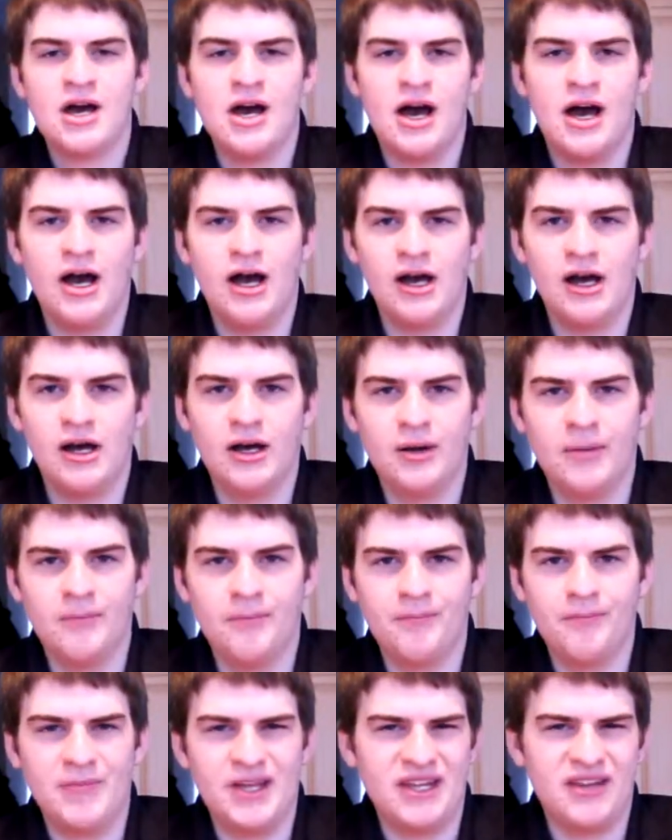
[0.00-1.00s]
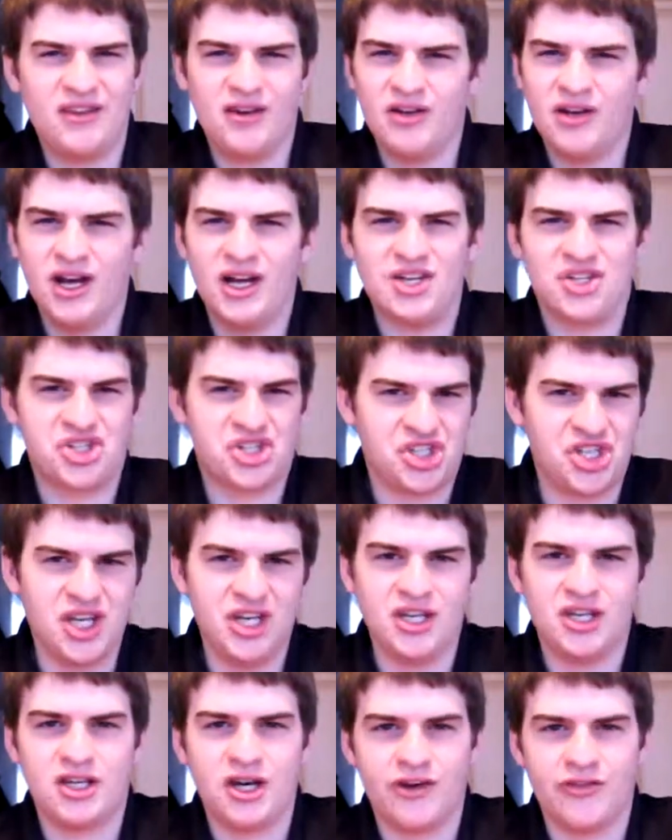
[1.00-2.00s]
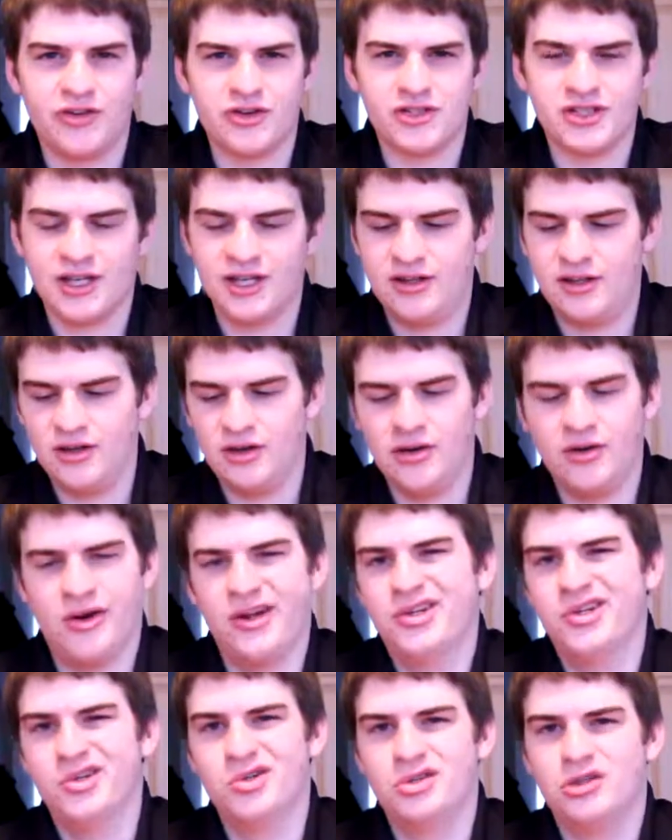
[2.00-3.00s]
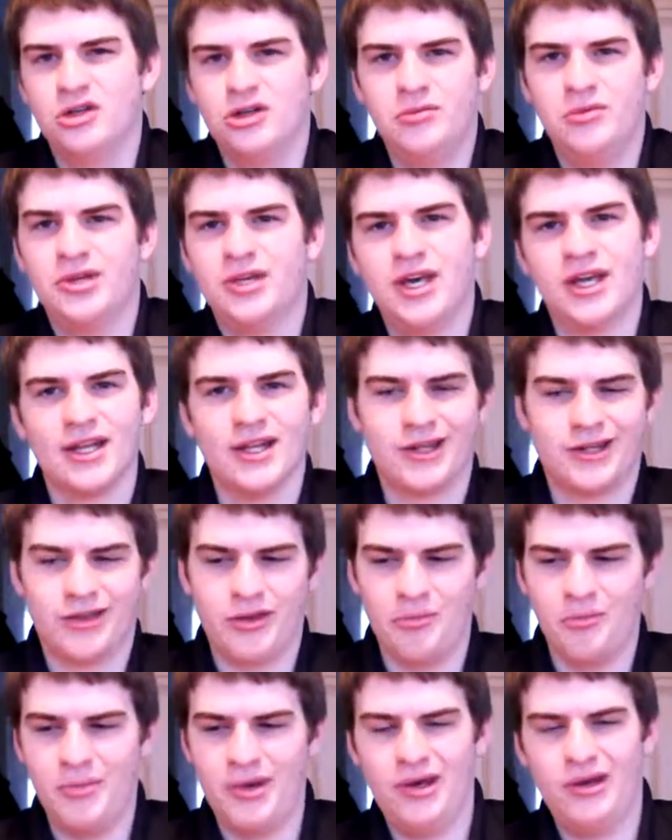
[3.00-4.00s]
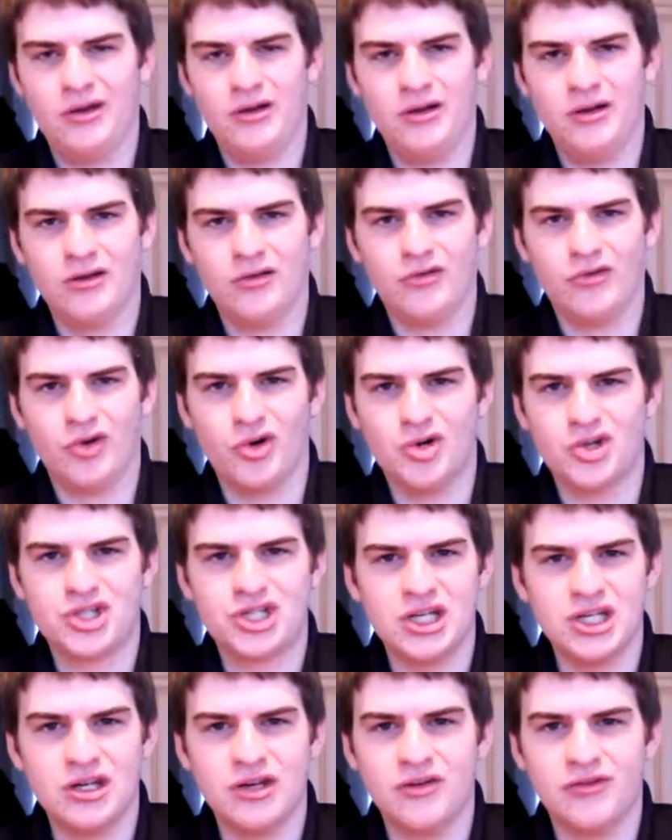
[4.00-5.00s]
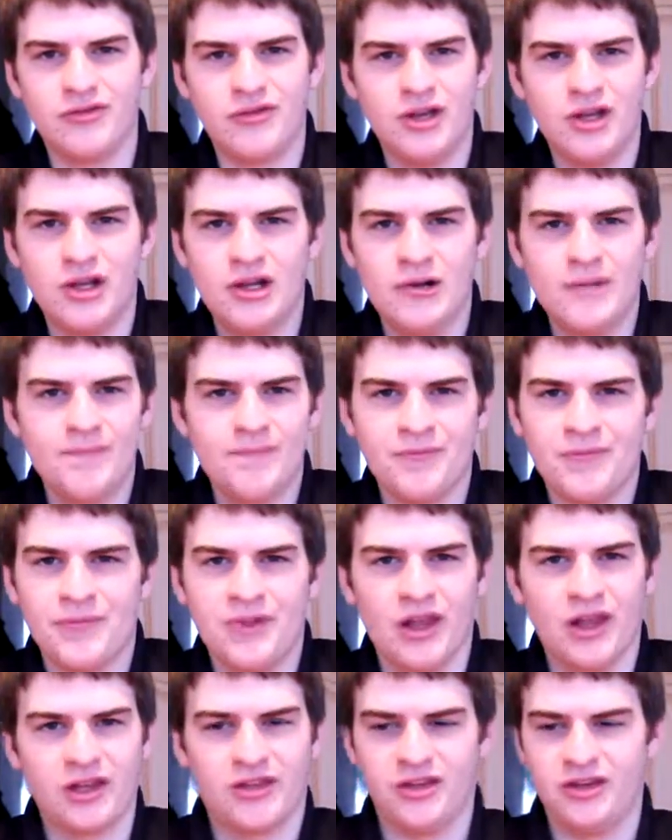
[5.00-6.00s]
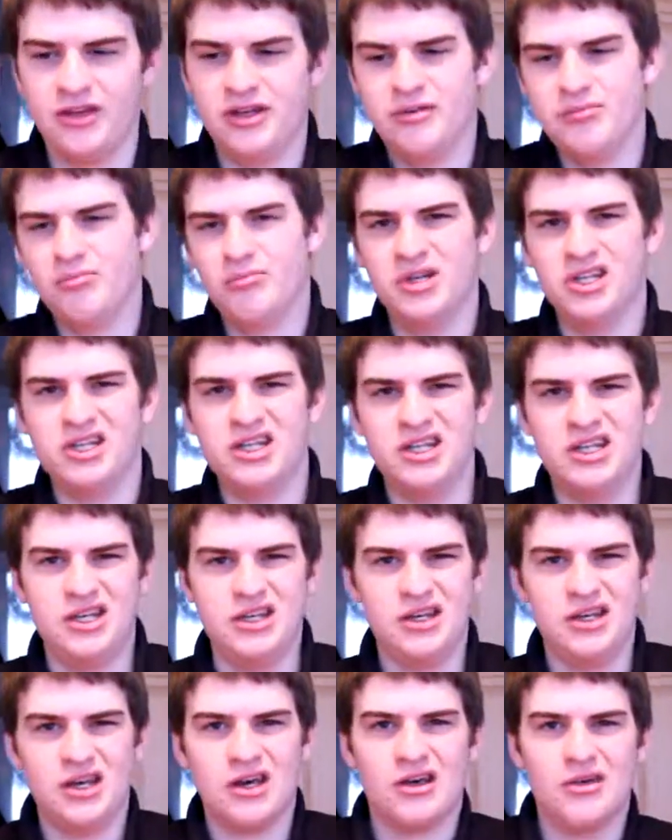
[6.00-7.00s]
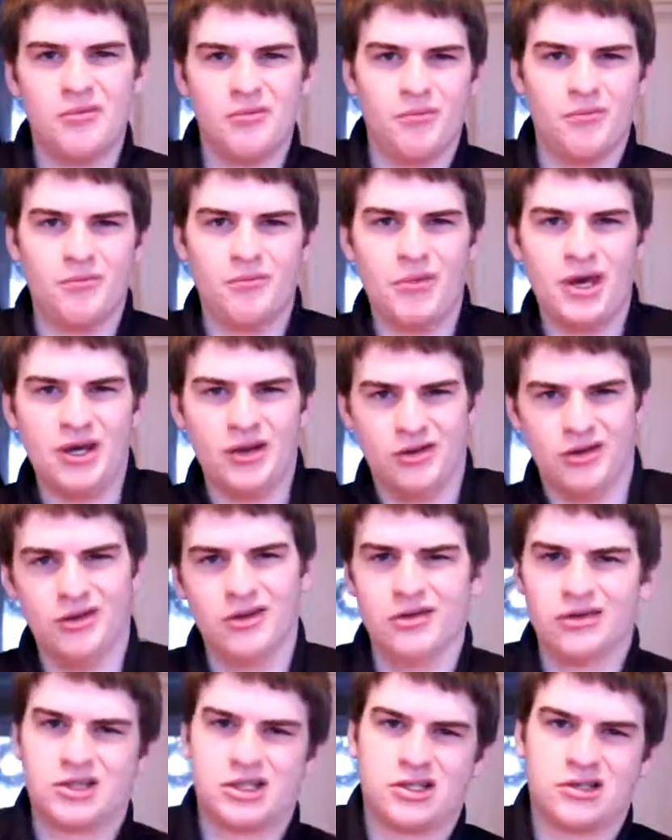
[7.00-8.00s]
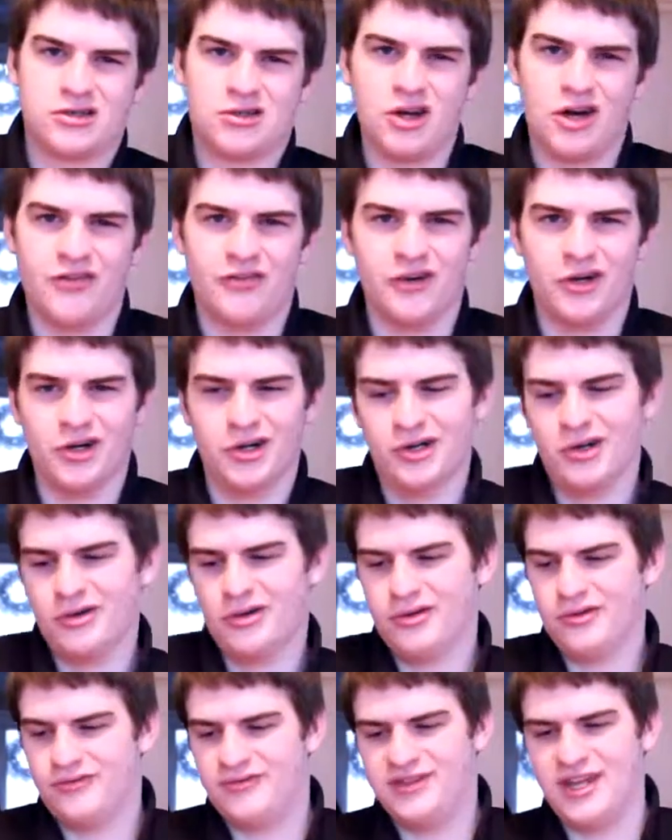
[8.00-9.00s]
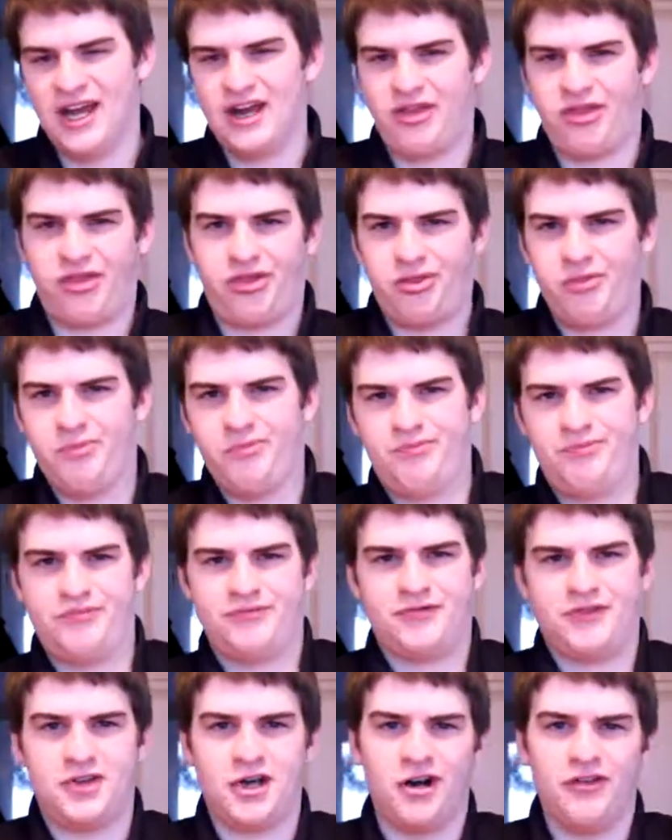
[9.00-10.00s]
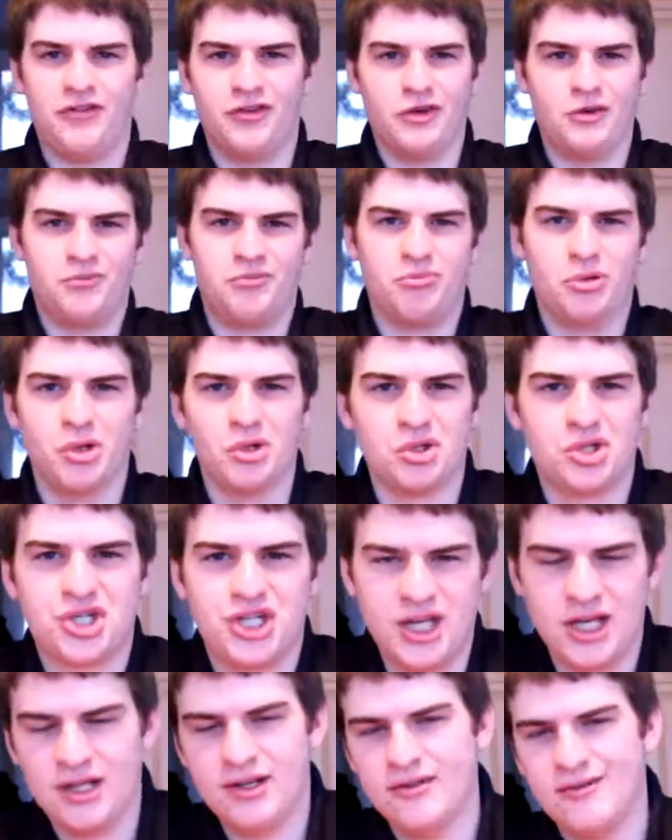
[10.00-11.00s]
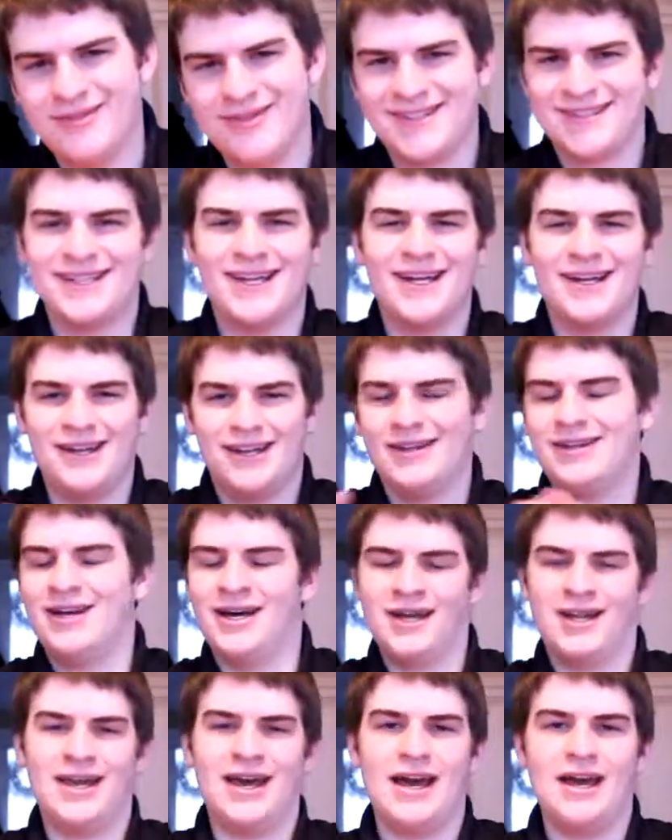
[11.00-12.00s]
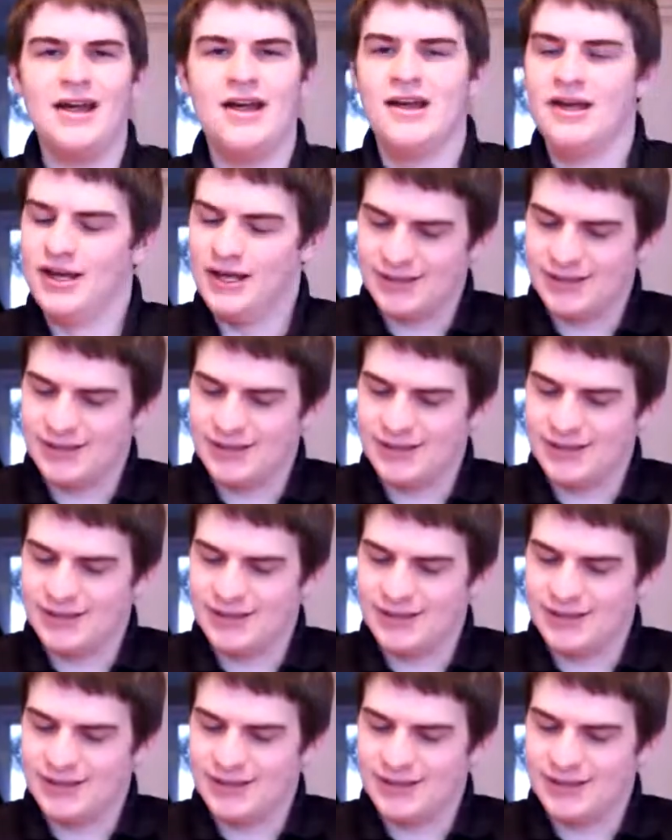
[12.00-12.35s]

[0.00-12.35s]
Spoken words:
And they're not shitty covers, like, you know, on YouTube you get like the metal version of like the MIDI metal cover, death cover bullshit. It's none of that.